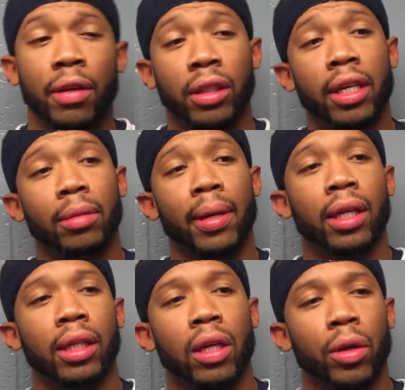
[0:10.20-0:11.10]
Feels good,
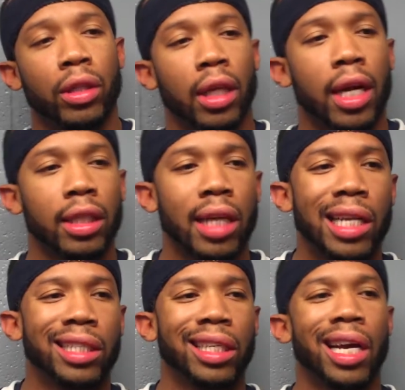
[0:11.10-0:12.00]
man. You know, there's a lot of
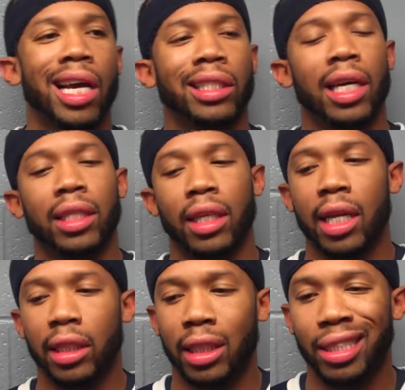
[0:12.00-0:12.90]
talented guys, a lot of
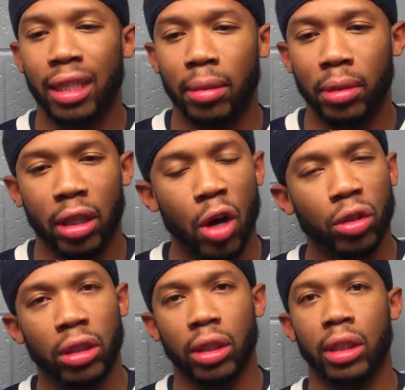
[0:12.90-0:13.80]
talented teams,
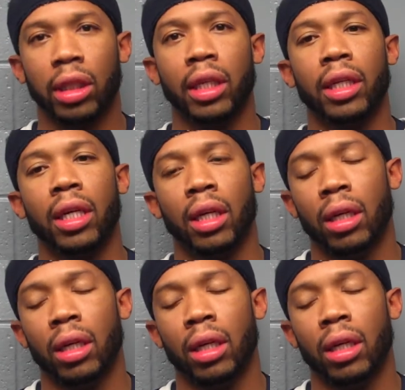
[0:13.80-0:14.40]
coaches in this league.